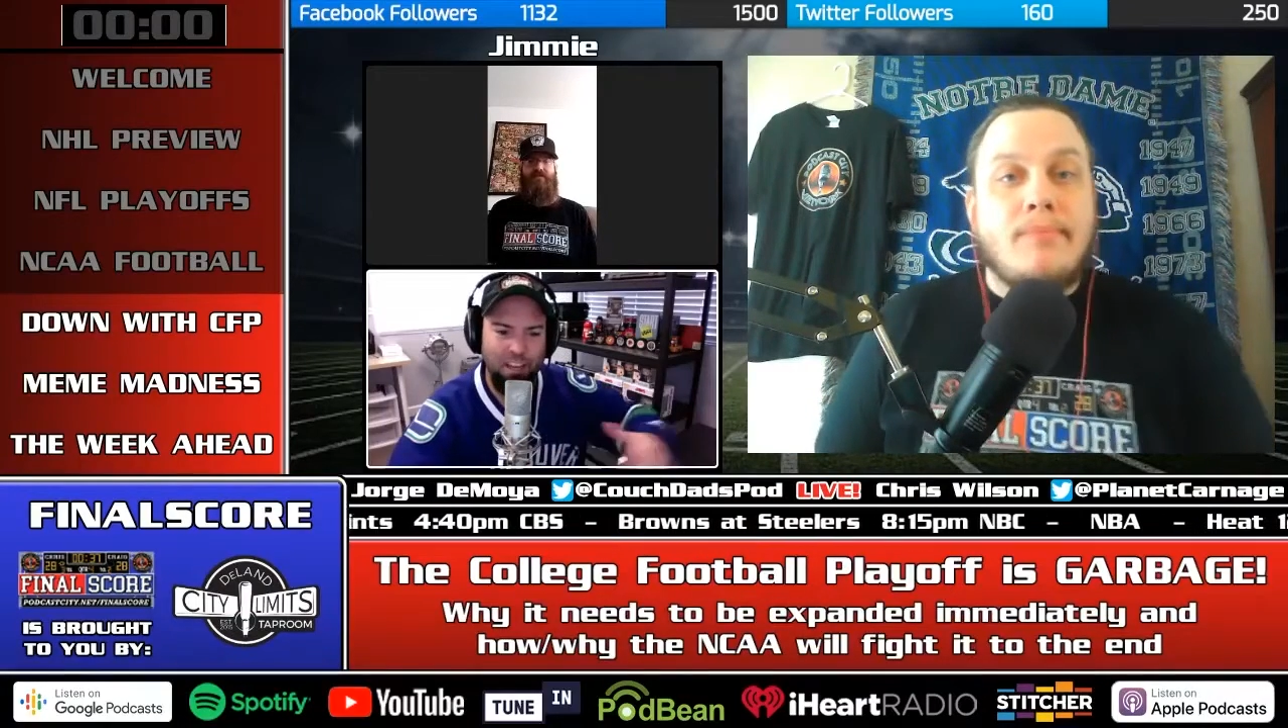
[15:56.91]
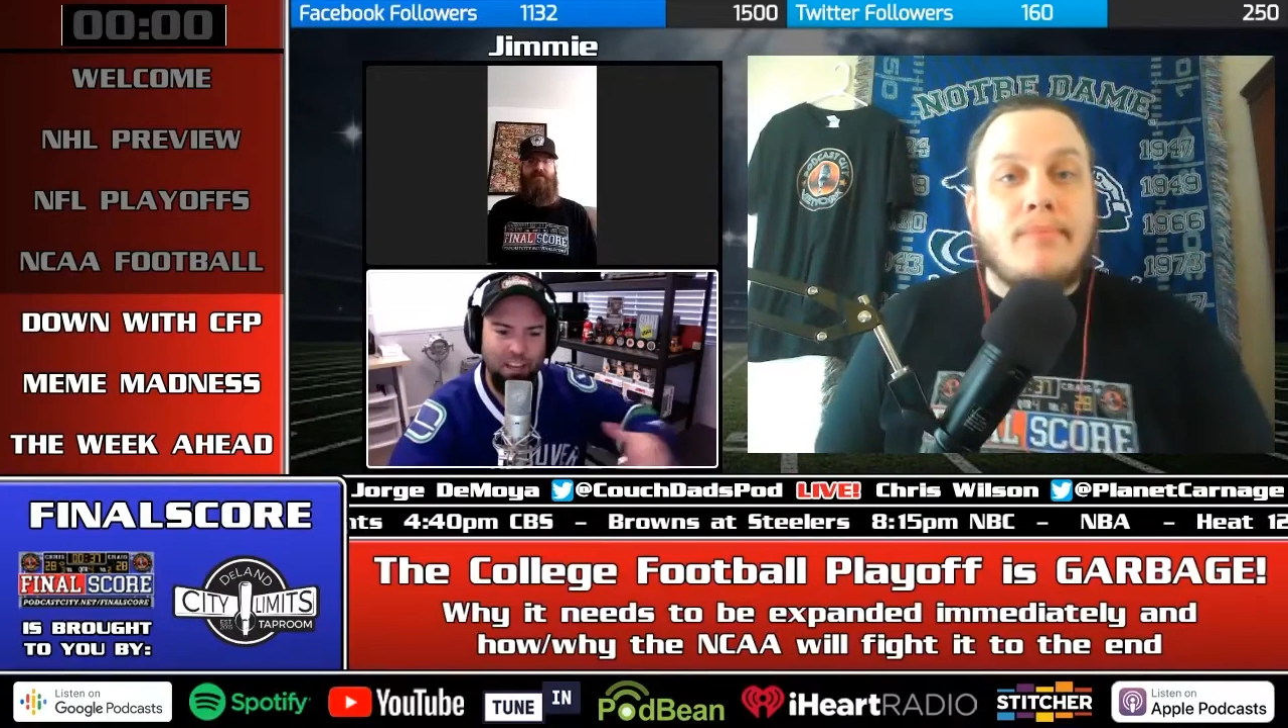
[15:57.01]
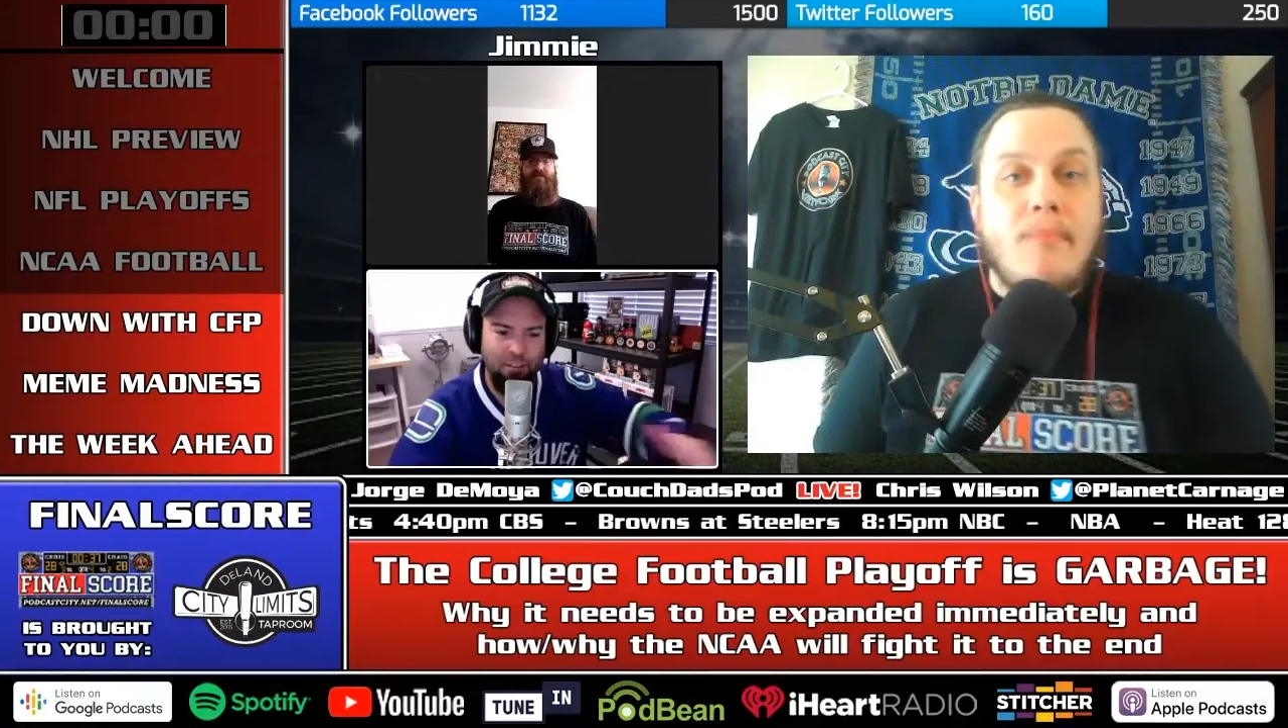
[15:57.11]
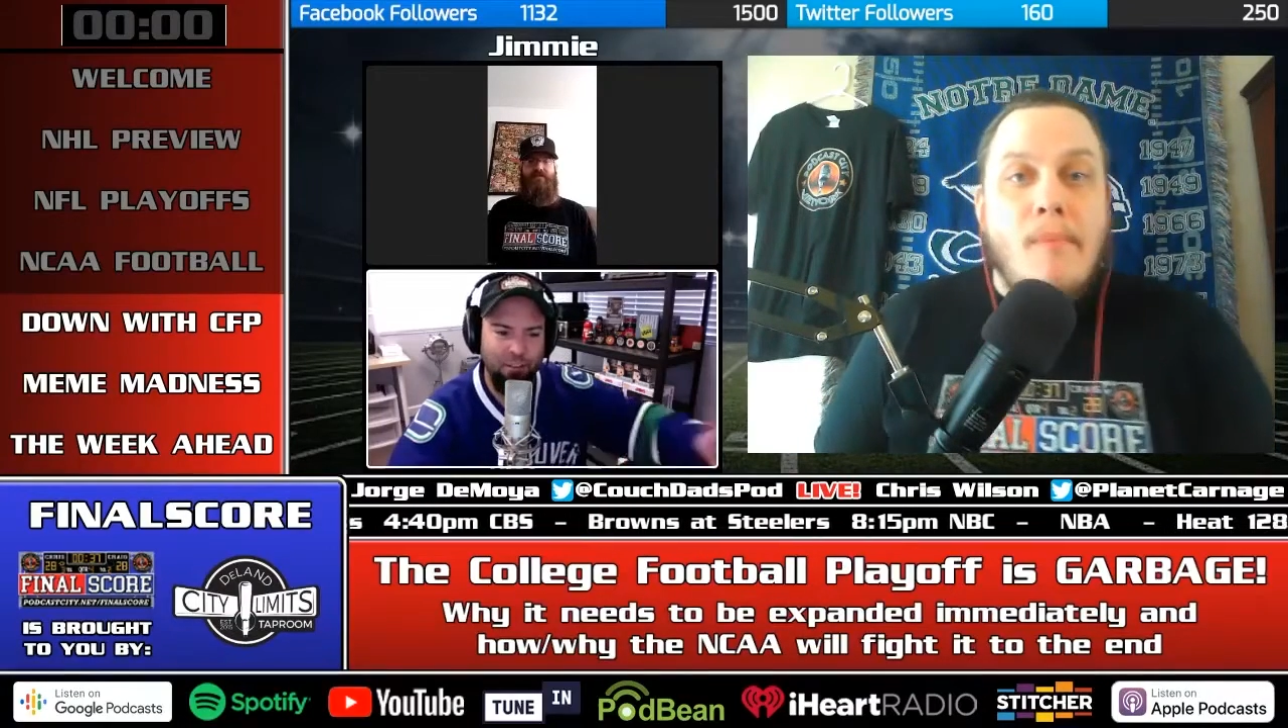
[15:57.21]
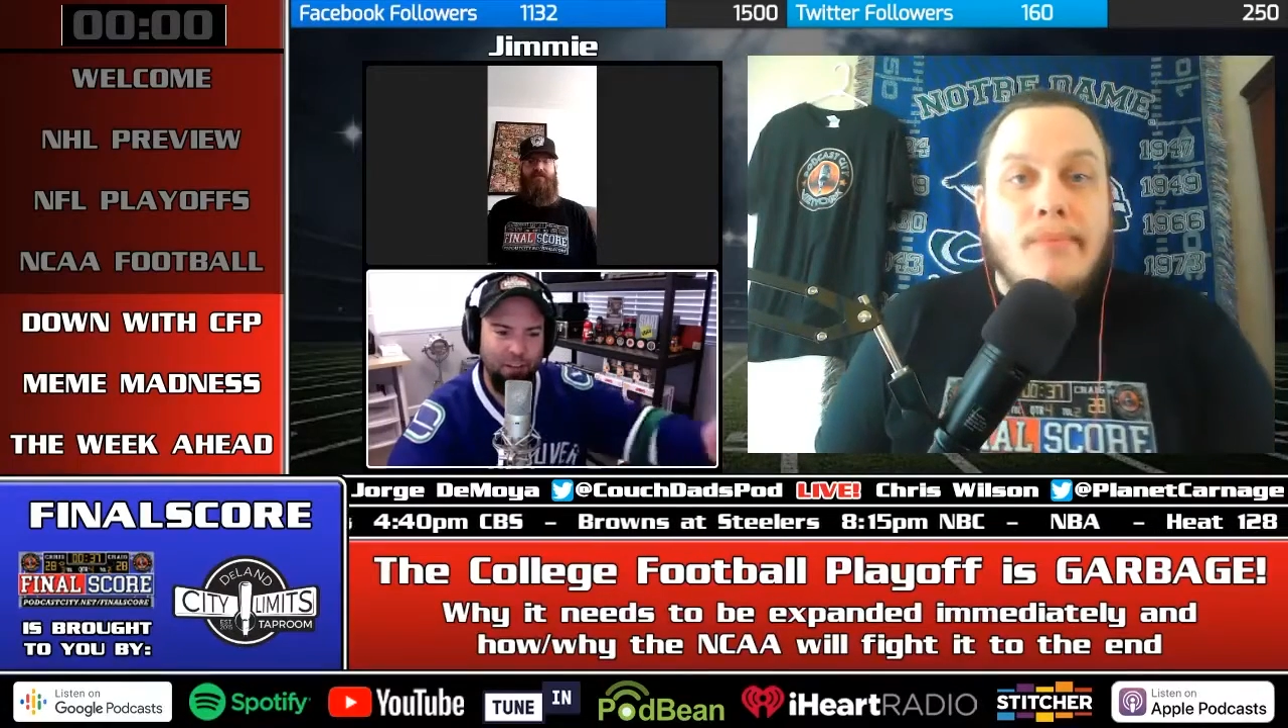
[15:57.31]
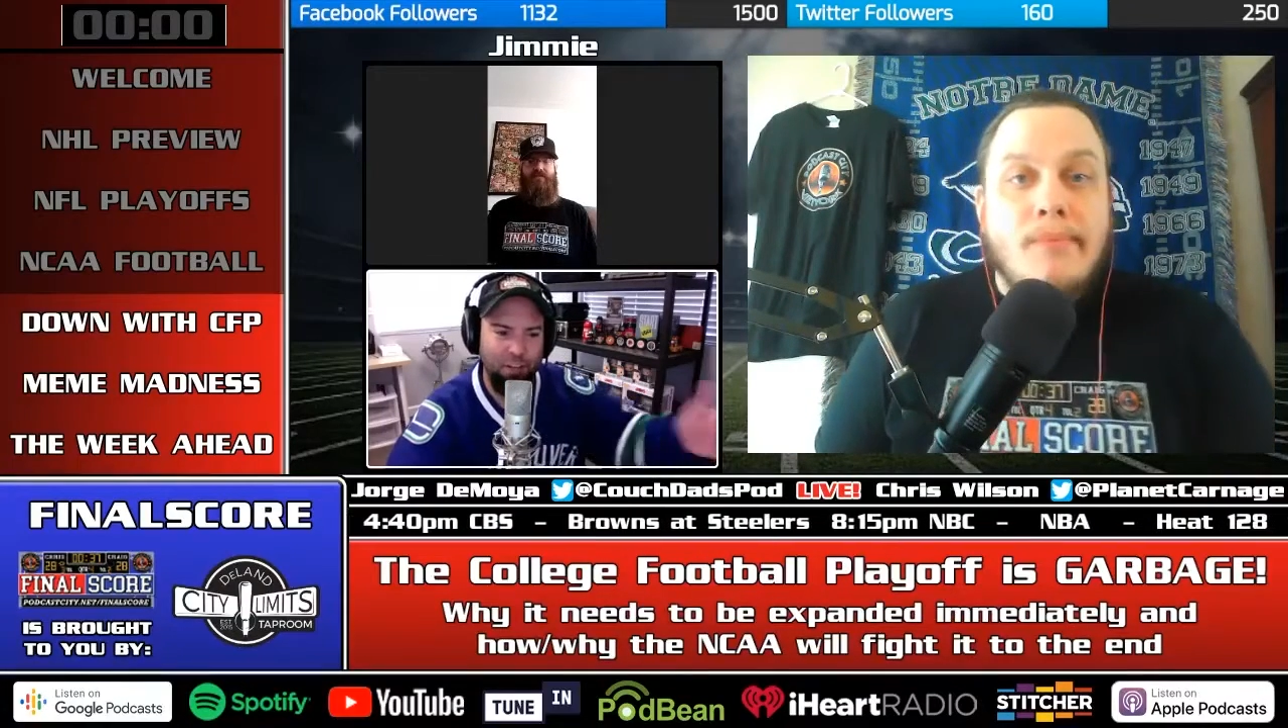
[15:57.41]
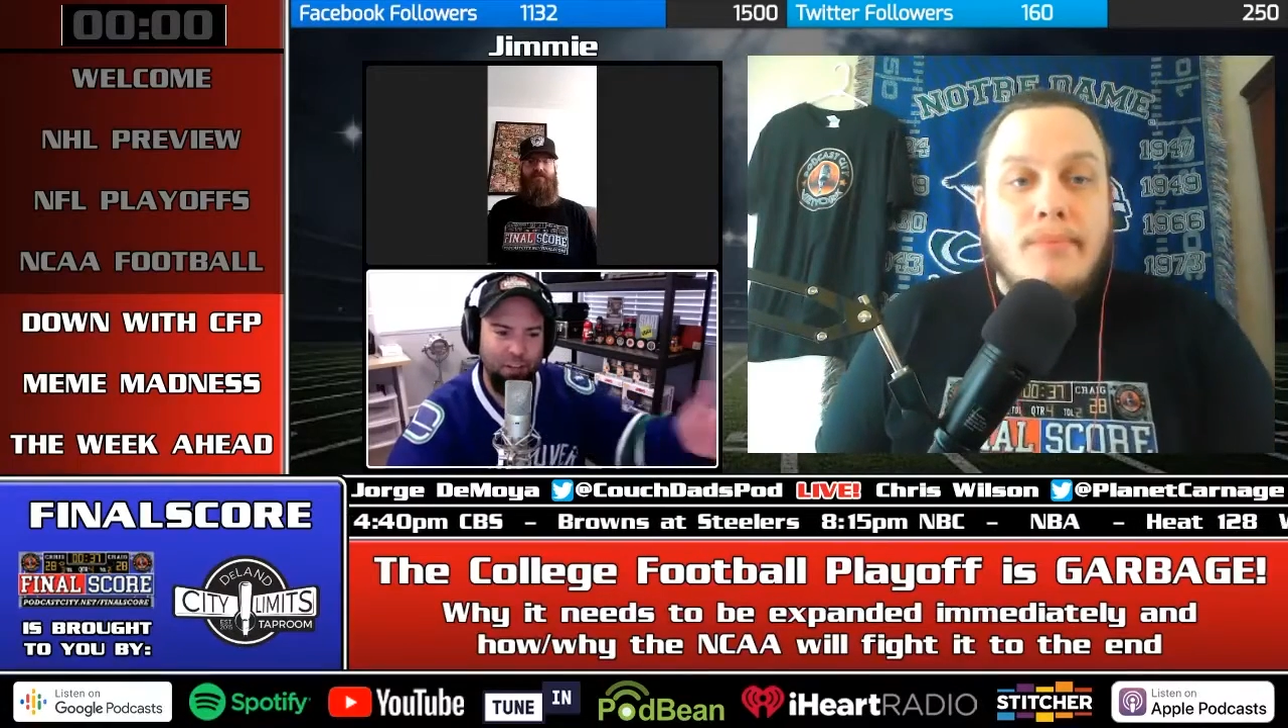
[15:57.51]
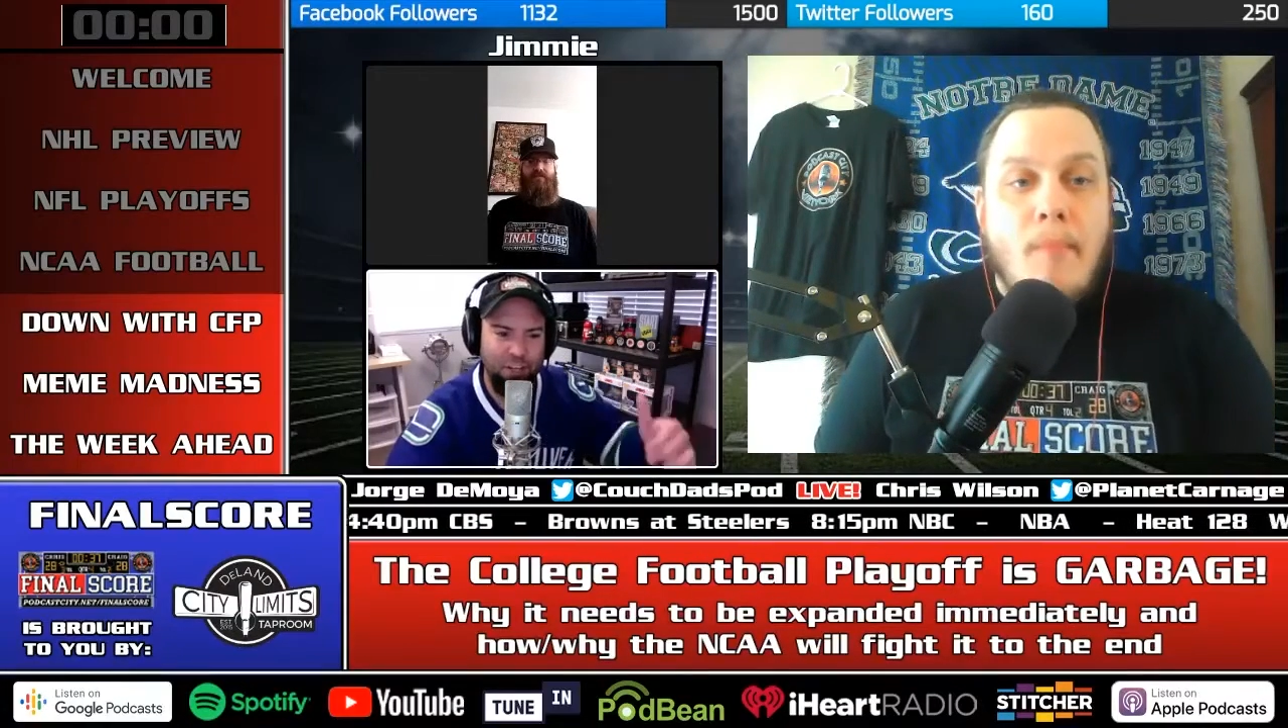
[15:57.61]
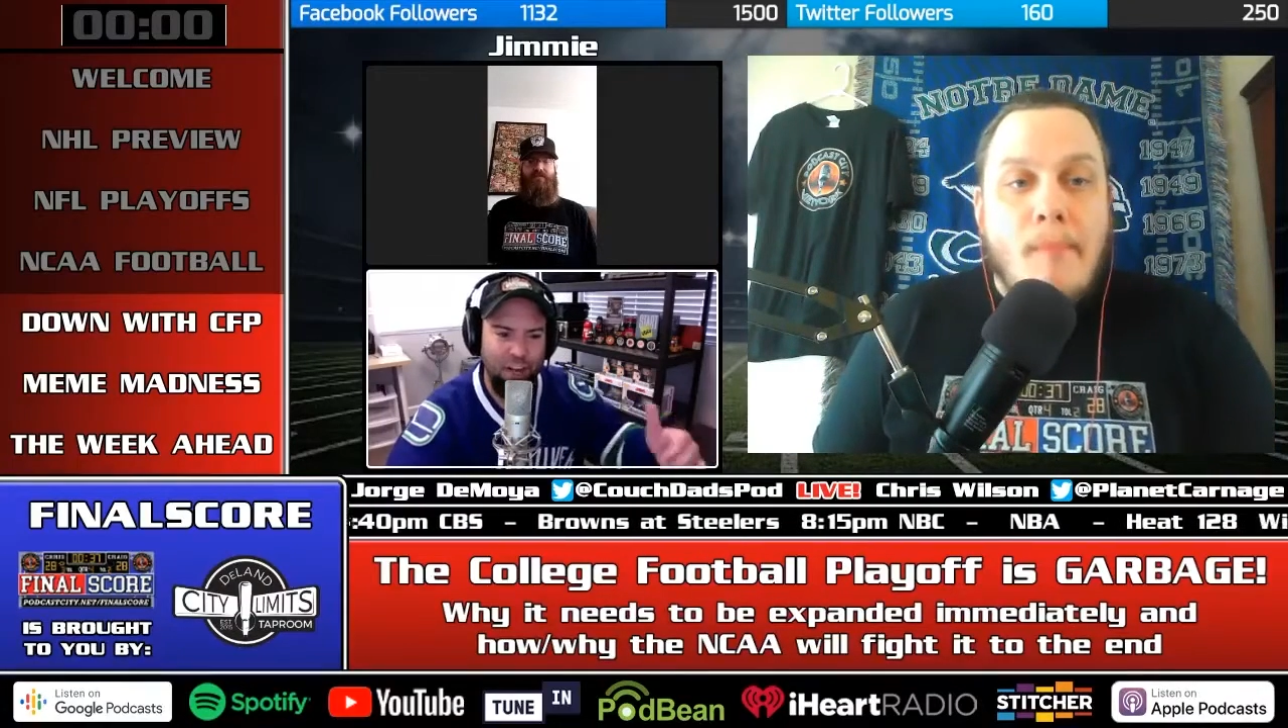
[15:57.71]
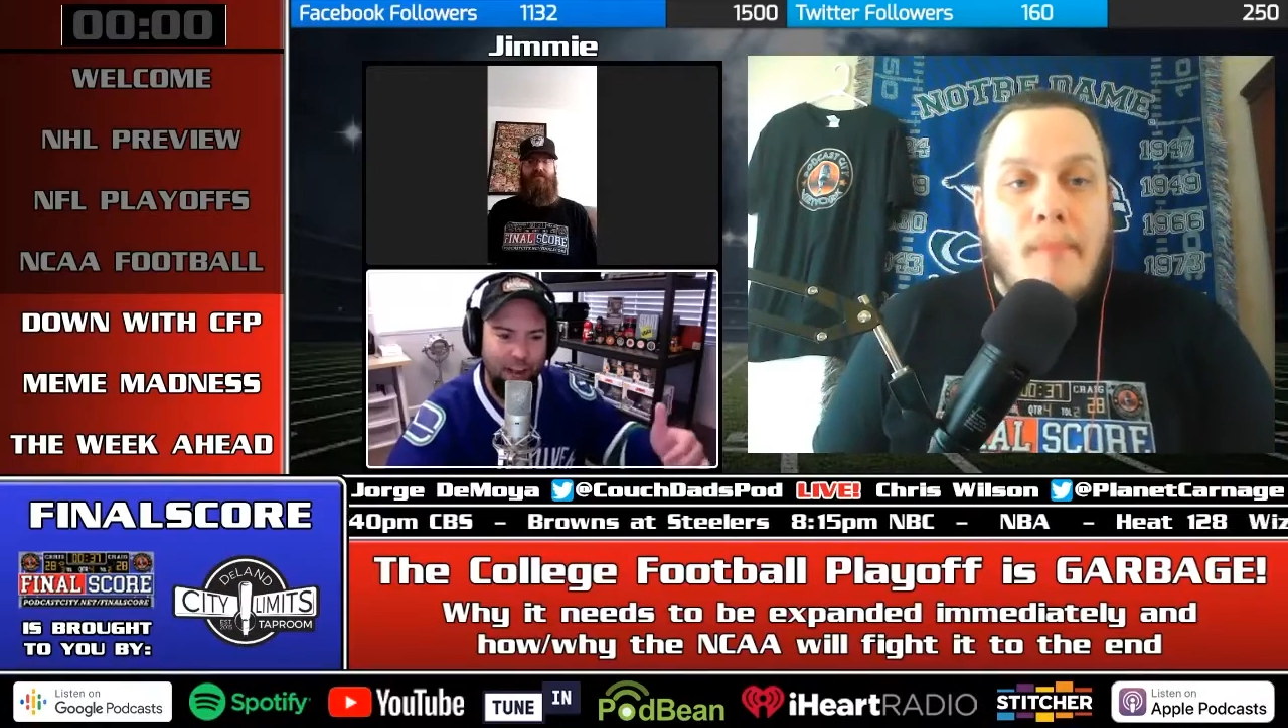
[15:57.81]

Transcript: given a shot?